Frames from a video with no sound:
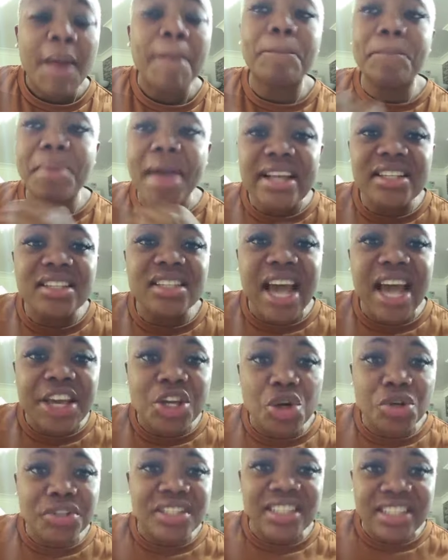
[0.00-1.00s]
Better
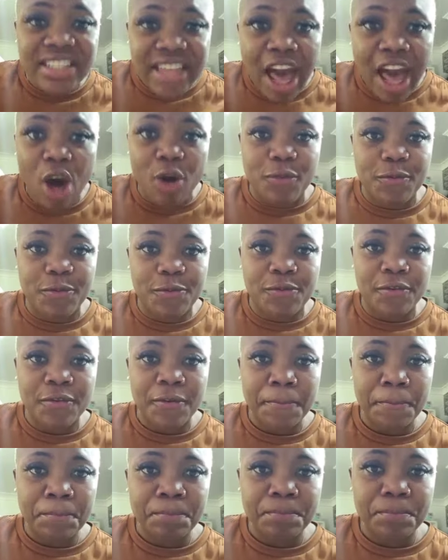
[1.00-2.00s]
yourself.
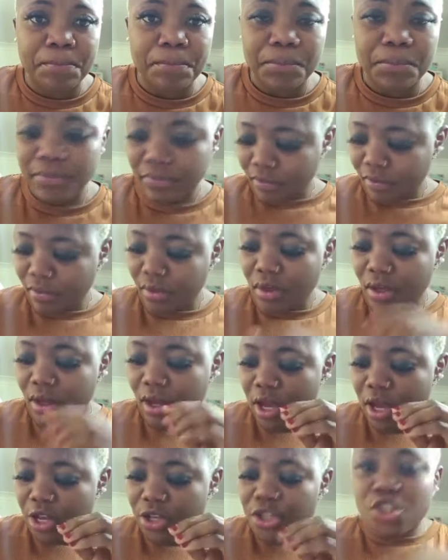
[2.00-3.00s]

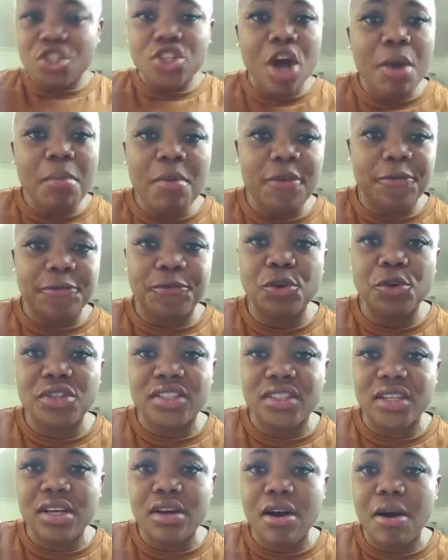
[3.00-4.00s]
Some of you
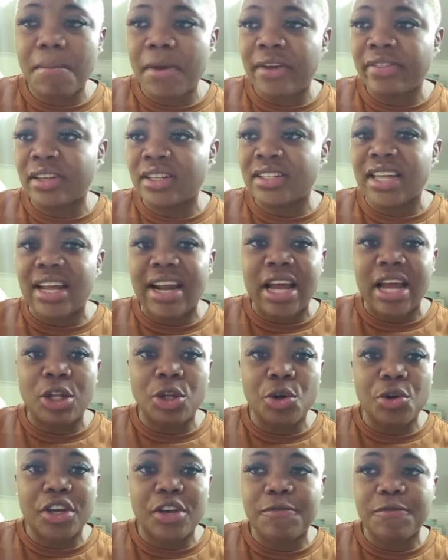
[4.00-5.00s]
single mothers that are
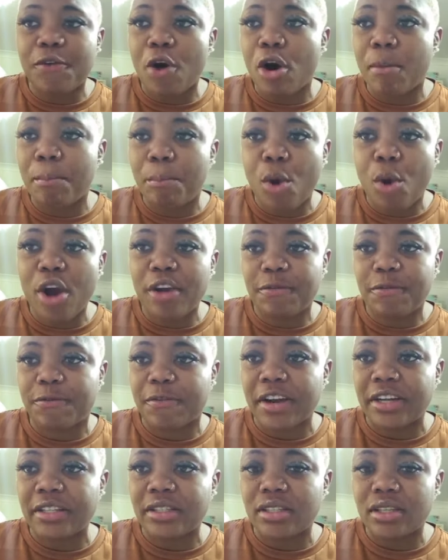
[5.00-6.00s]
looking for a
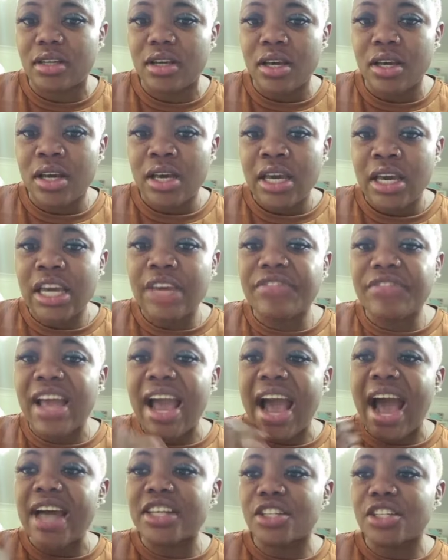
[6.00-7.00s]
boyfriend, if they
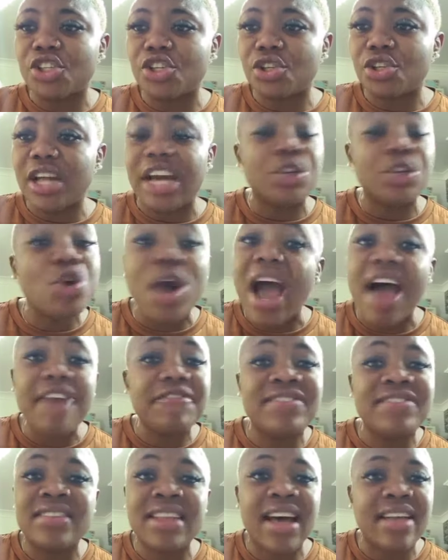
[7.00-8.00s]
ask you now, you
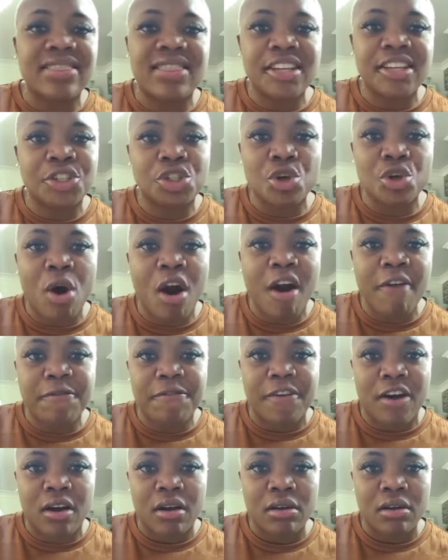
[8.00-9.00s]
have nothing to
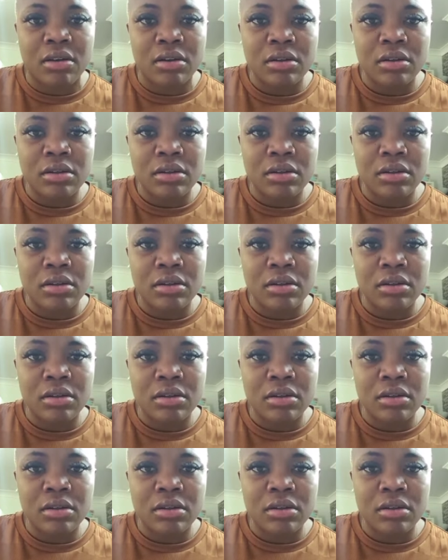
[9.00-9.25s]
offer.